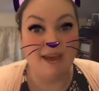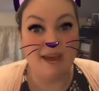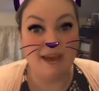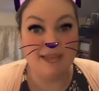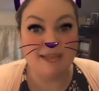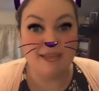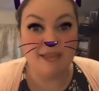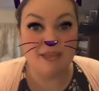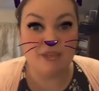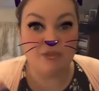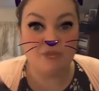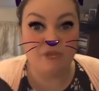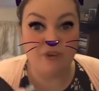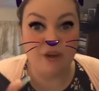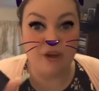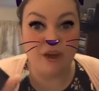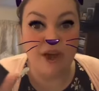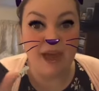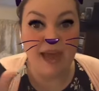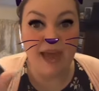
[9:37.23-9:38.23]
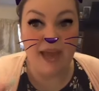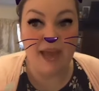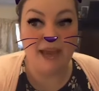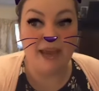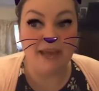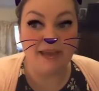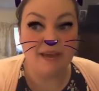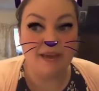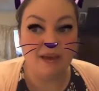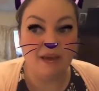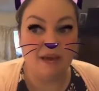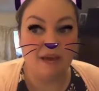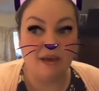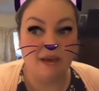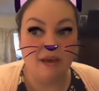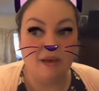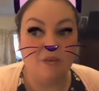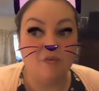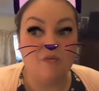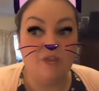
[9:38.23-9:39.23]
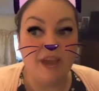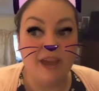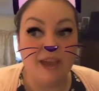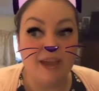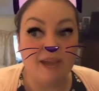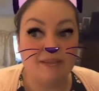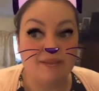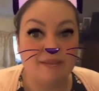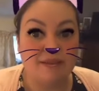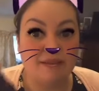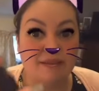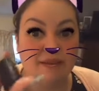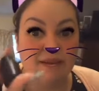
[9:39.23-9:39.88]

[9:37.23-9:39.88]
is it's for any race.